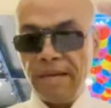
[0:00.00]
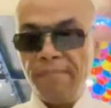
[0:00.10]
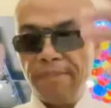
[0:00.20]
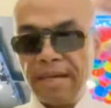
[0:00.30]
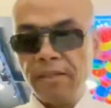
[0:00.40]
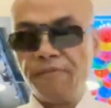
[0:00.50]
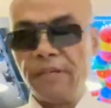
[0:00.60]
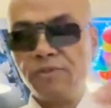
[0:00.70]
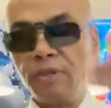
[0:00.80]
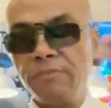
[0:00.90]
made
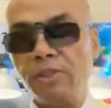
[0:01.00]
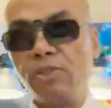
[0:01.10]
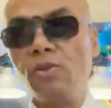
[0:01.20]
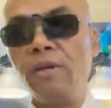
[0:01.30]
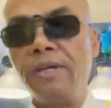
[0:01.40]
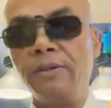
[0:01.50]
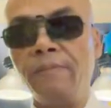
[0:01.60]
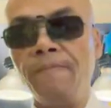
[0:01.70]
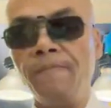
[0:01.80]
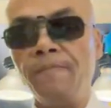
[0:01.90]
manifest from the soil,
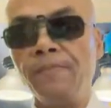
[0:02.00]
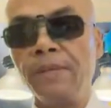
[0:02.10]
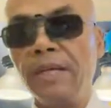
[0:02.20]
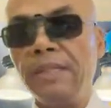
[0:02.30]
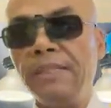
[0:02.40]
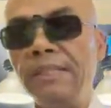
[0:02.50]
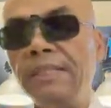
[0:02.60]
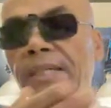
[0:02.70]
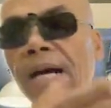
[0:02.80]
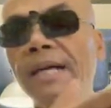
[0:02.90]

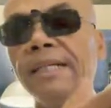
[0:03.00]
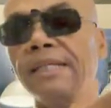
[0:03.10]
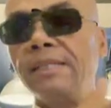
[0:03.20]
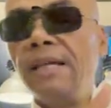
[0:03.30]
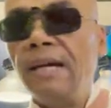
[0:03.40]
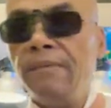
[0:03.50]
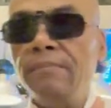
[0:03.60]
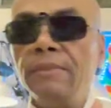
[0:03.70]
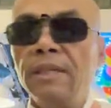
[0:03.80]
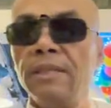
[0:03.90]
did not accept
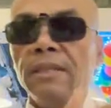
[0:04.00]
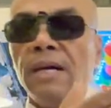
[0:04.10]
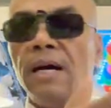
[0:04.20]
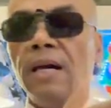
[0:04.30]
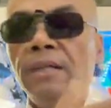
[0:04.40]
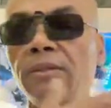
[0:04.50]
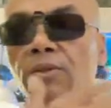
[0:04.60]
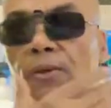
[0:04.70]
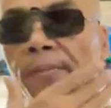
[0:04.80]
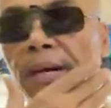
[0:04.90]
the Han
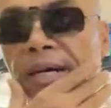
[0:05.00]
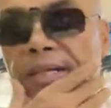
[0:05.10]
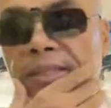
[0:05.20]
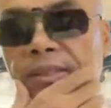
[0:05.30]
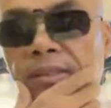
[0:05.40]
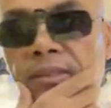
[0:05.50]
Uman.